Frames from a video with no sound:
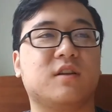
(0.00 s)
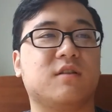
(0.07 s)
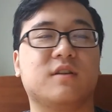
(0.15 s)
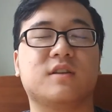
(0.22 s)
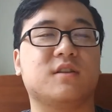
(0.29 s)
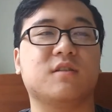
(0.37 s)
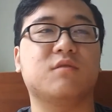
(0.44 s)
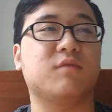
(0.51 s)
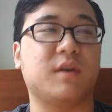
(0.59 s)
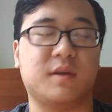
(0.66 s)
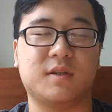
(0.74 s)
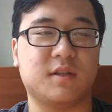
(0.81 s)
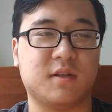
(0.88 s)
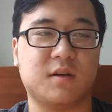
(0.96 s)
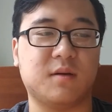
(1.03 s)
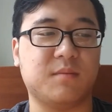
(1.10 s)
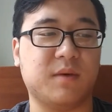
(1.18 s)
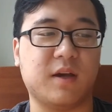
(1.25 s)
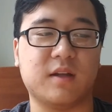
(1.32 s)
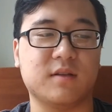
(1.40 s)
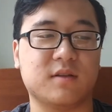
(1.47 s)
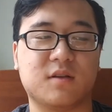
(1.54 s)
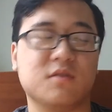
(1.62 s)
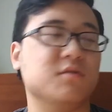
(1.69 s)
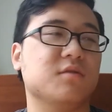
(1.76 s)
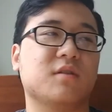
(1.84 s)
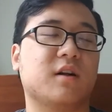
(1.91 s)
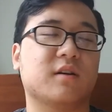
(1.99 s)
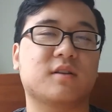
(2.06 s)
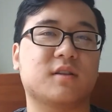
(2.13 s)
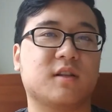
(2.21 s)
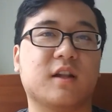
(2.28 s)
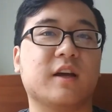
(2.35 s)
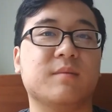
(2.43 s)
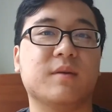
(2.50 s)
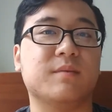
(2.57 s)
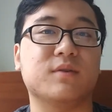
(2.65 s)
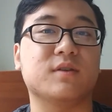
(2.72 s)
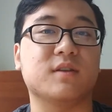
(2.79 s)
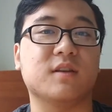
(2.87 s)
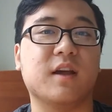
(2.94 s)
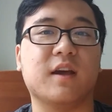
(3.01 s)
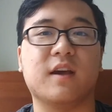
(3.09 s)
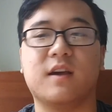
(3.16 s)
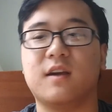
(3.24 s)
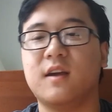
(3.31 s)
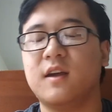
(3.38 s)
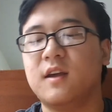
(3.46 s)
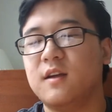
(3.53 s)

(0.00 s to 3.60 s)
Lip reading: there is still racism and Ku Klux Klan members today,